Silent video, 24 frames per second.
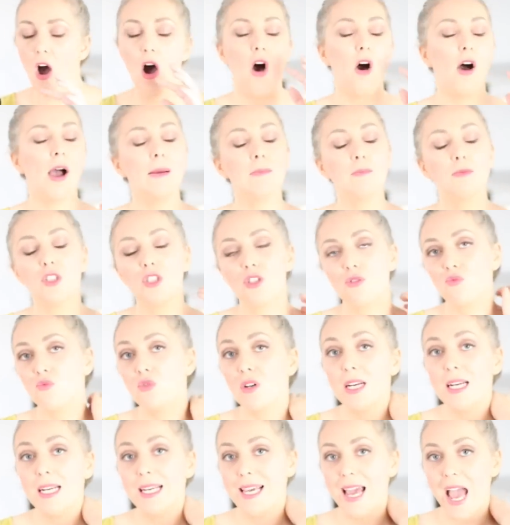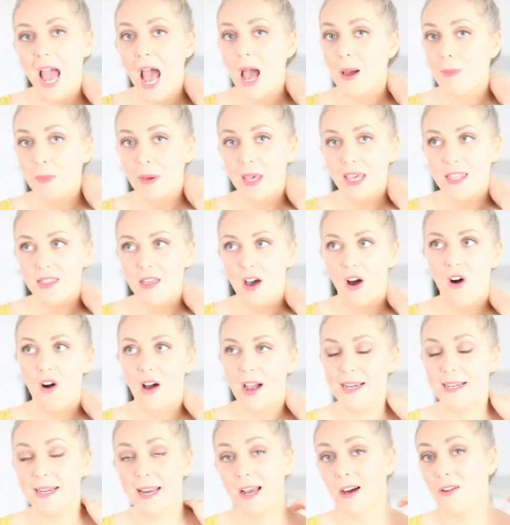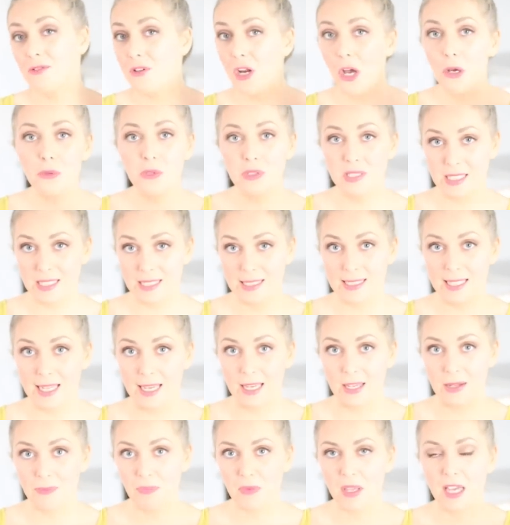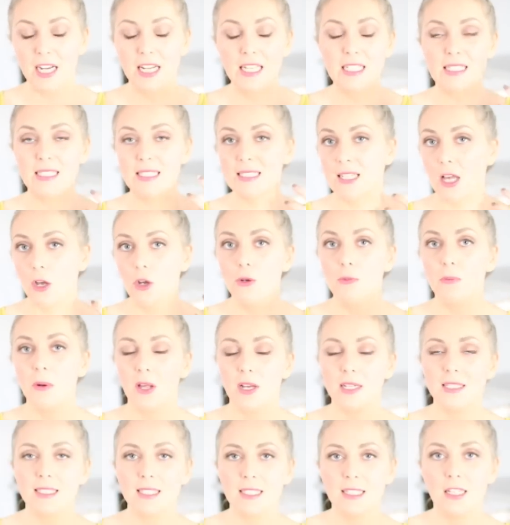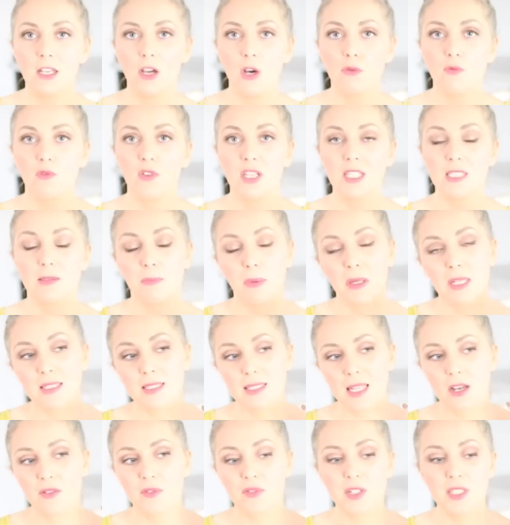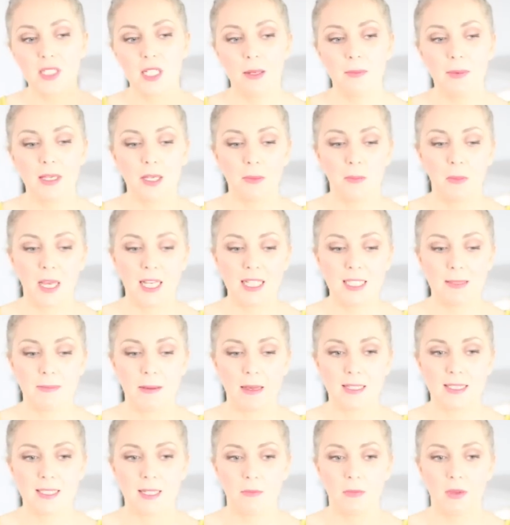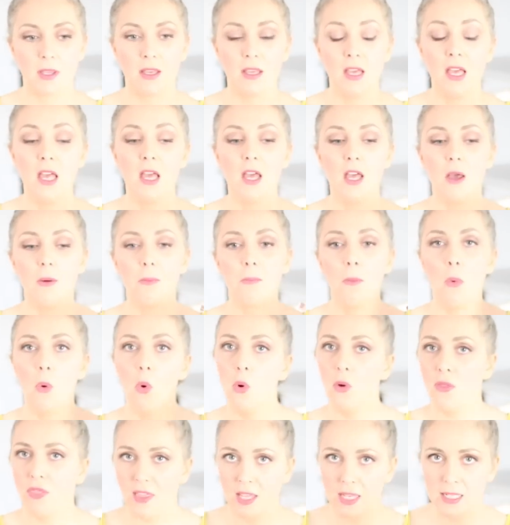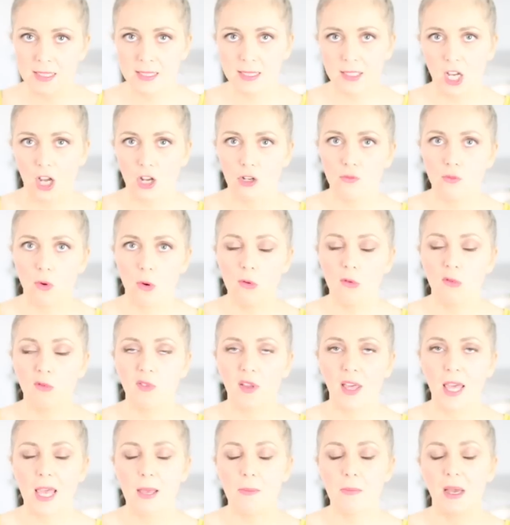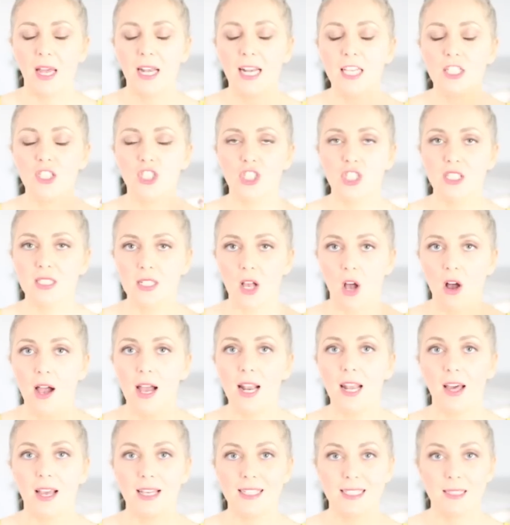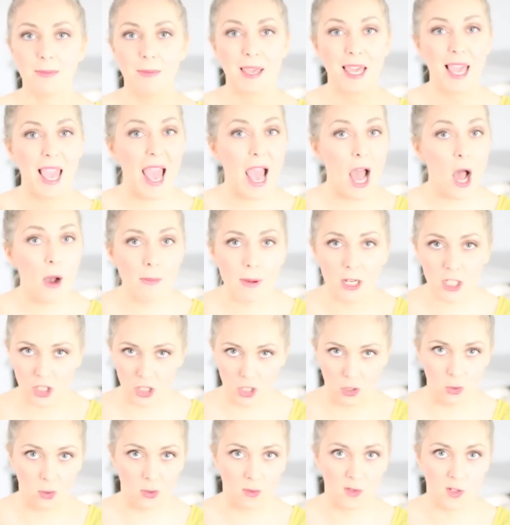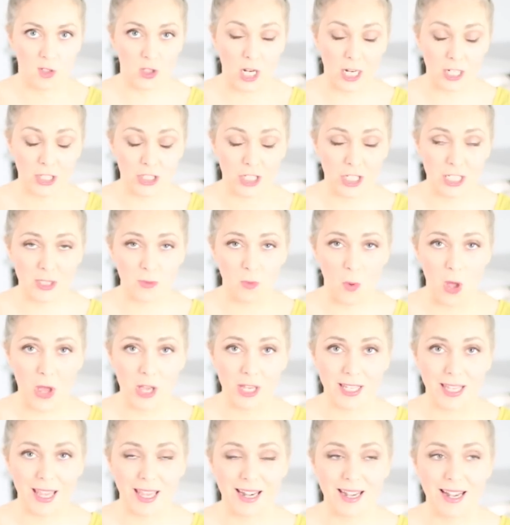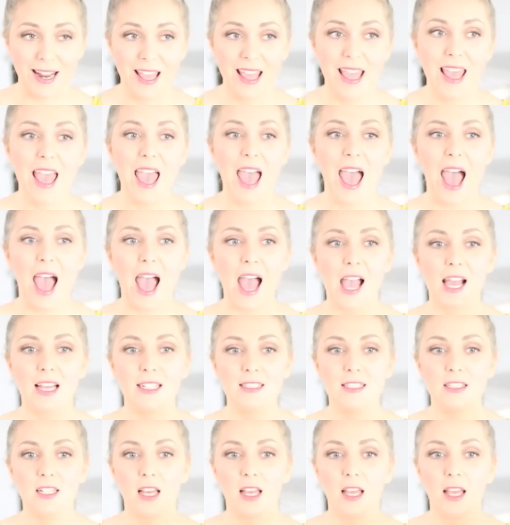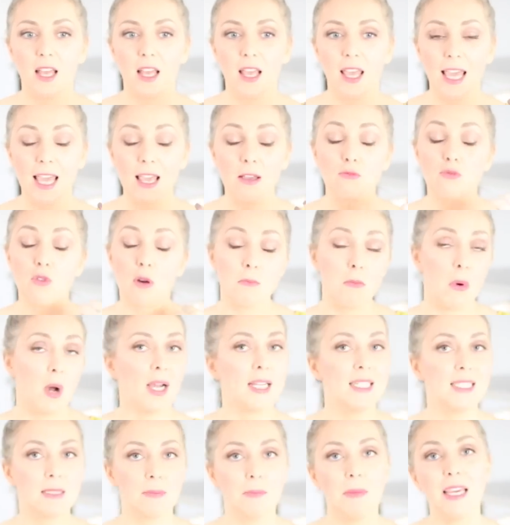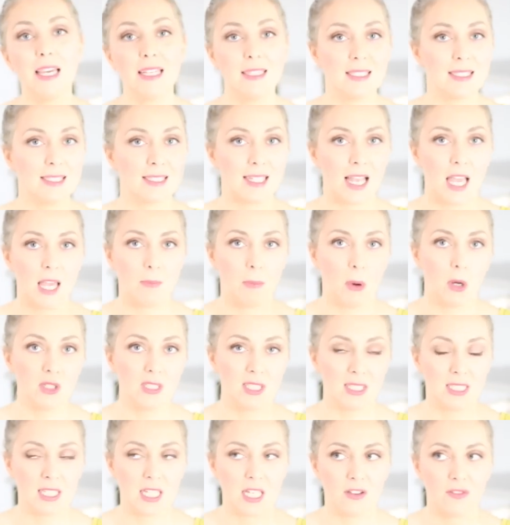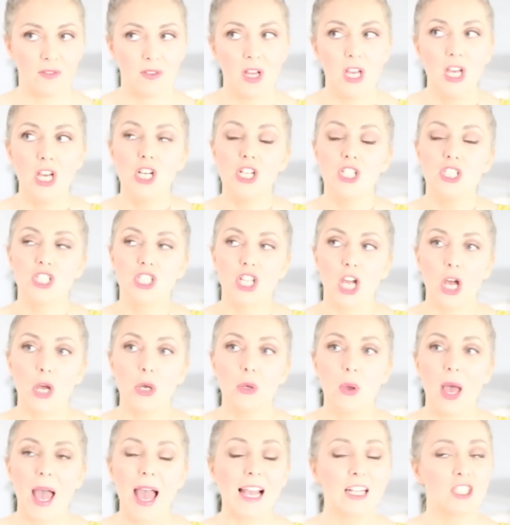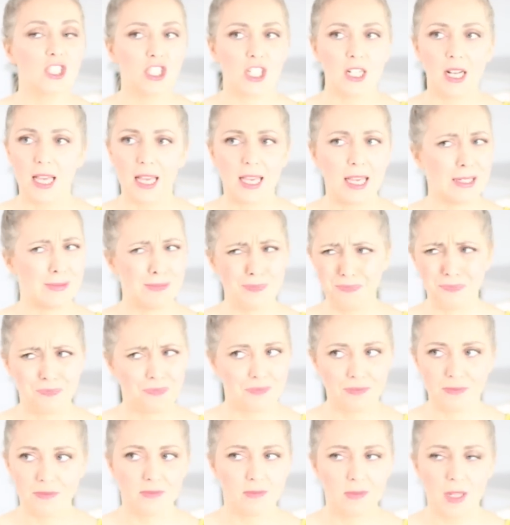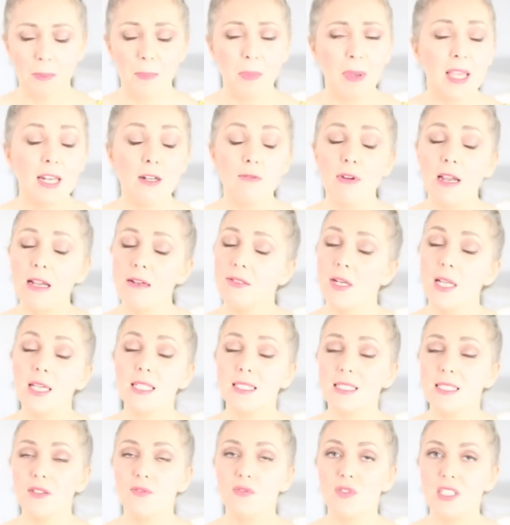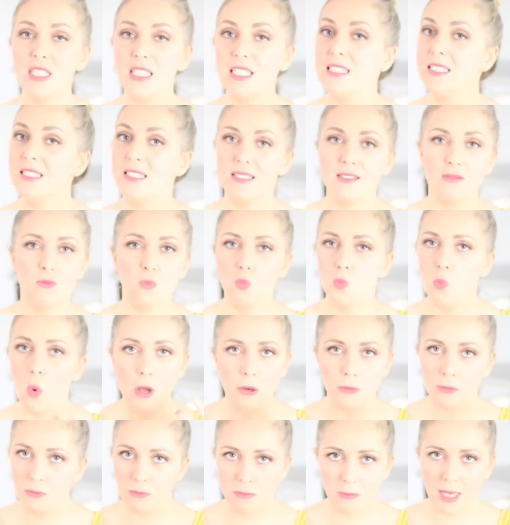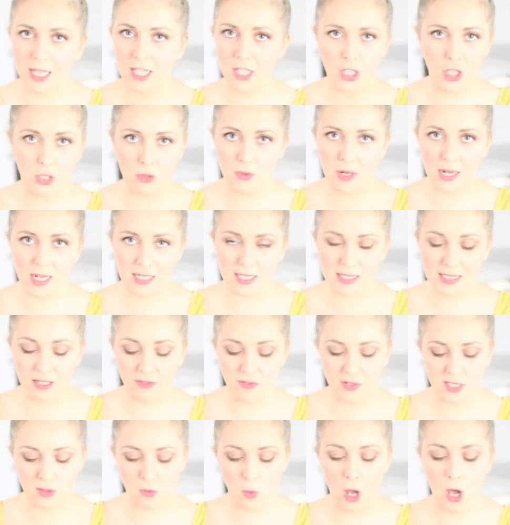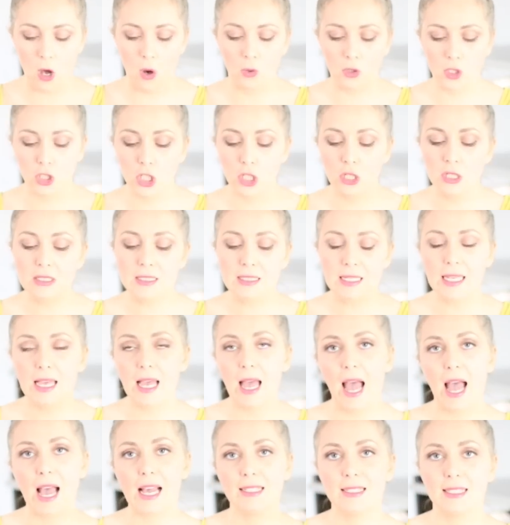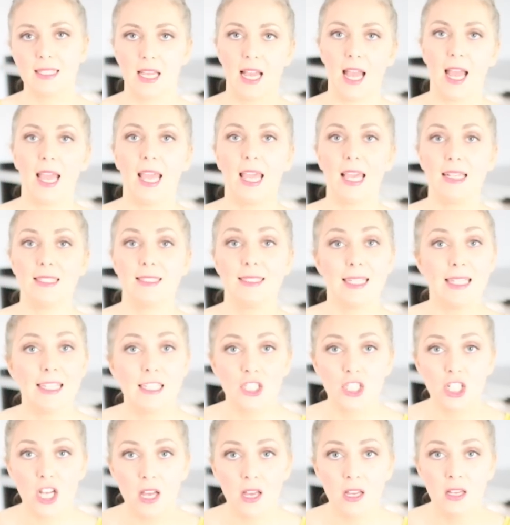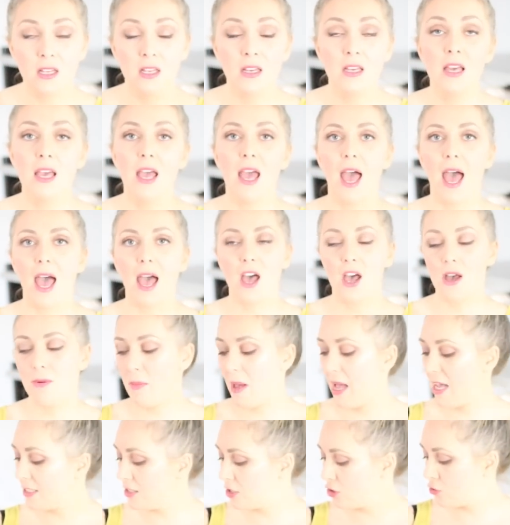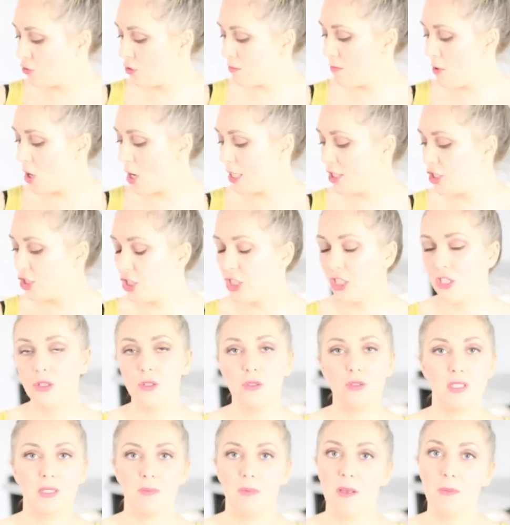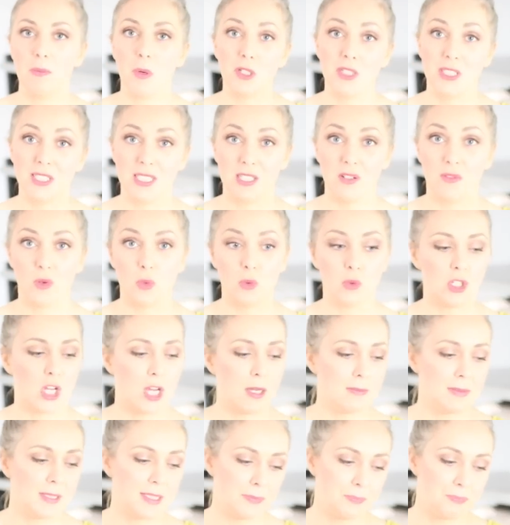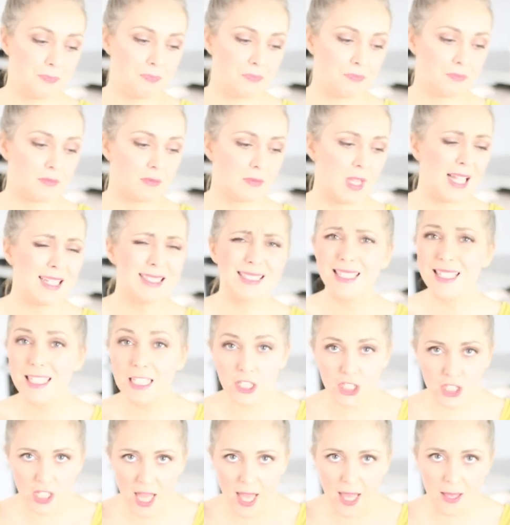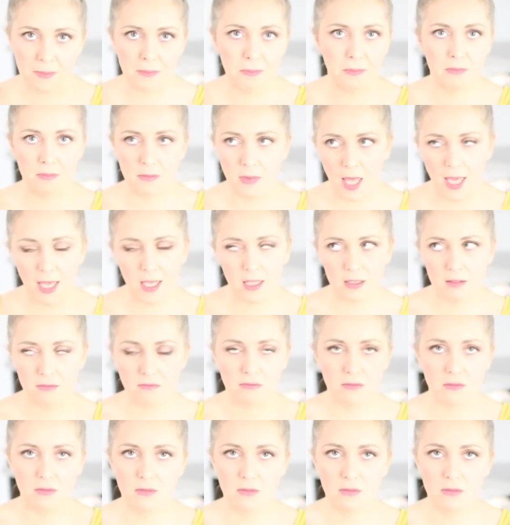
I'm just really happy that I now notice it, and it's so blindingly obvious because every time he complains about something, more things go wrong for him, and it just highlights to me how much the law of attraction is working, and it reminds me to stay positive. So actually, being around negativity won't make you negative as well. Use it as a teacher and to remind you to be positive at all times. And teach them, like